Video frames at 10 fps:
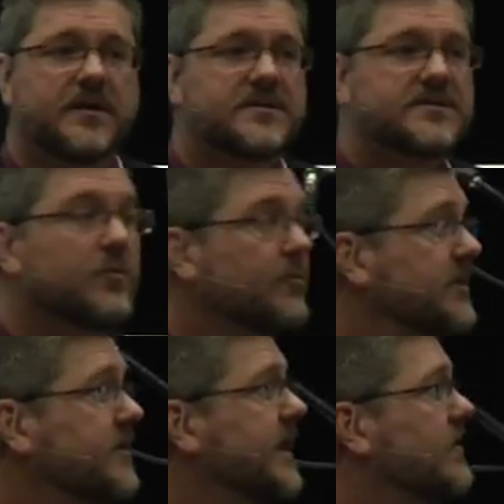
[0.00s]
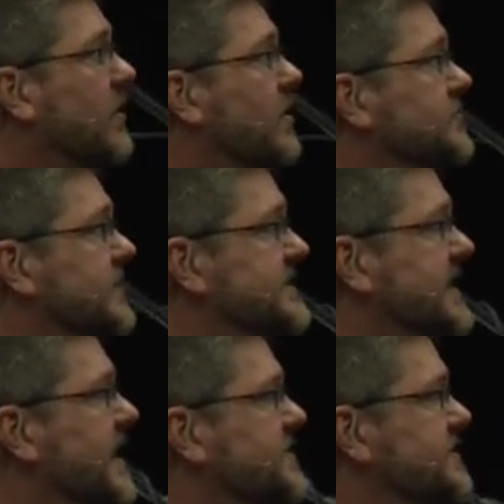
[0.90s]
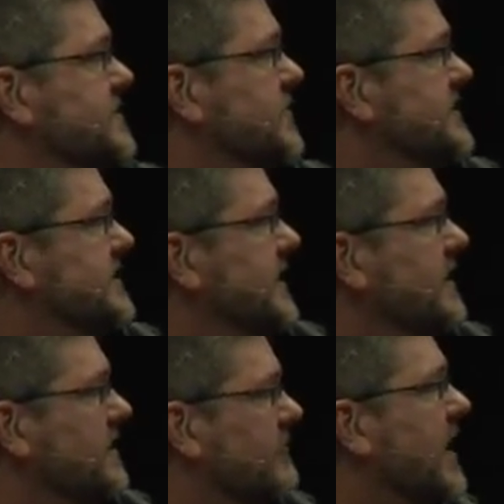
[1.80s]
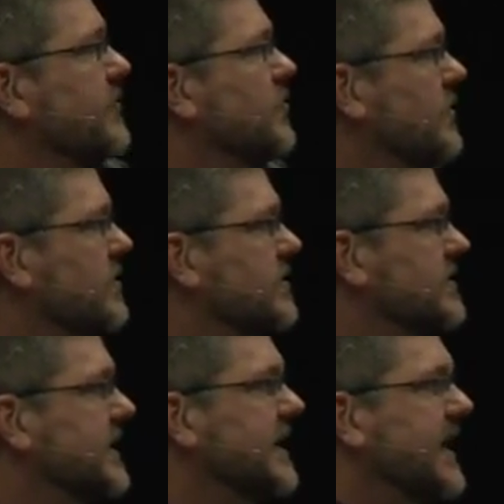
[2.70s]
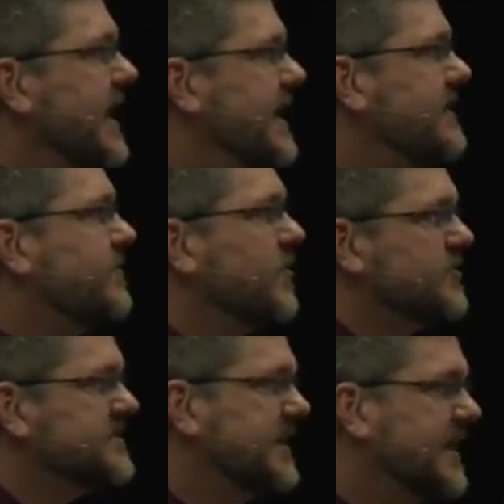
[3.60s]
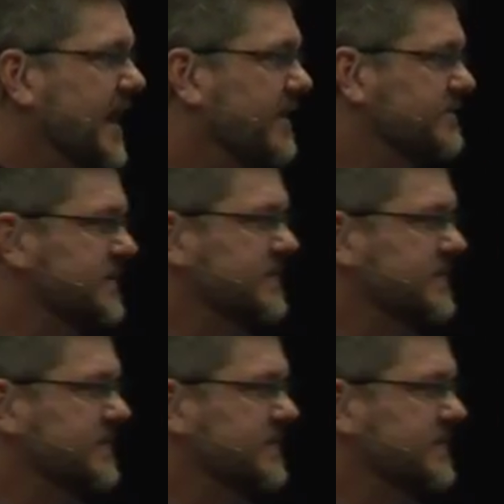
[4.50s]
So when we look at all transactions, we see around the world, 84% have the